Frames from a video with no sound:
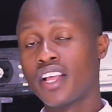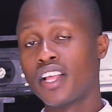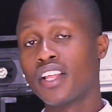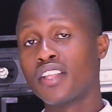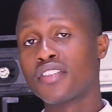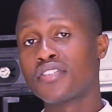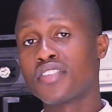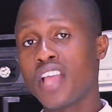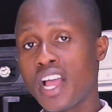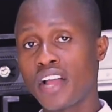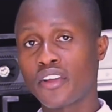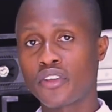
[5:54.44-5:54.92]

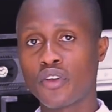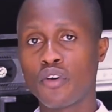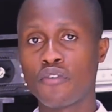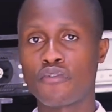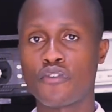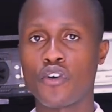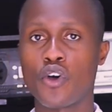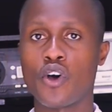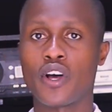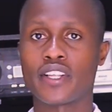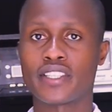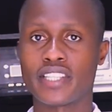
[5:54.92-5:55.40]
Thank you
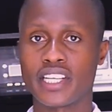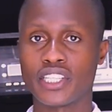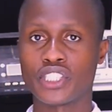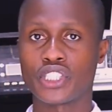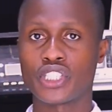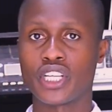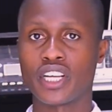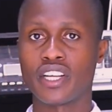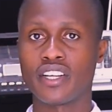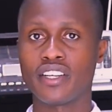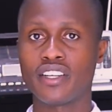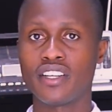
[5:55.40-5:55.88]
for your
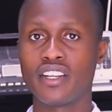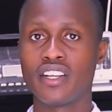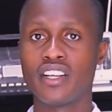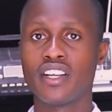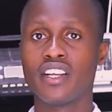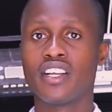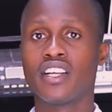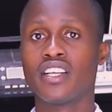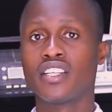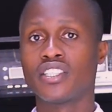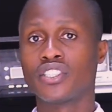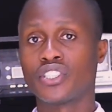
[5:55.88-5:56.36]
attention.
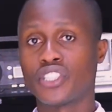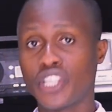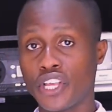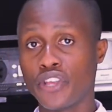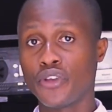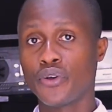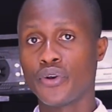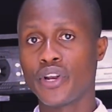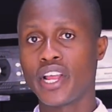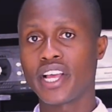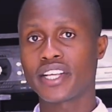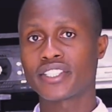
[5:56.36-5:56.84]
See
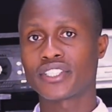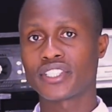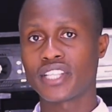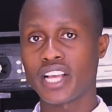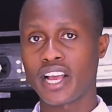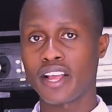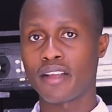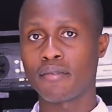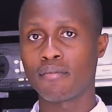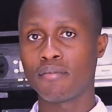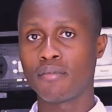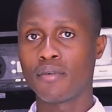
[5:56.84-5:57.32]
you next
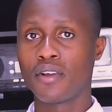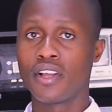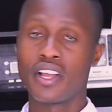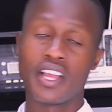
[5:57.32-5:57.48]
time.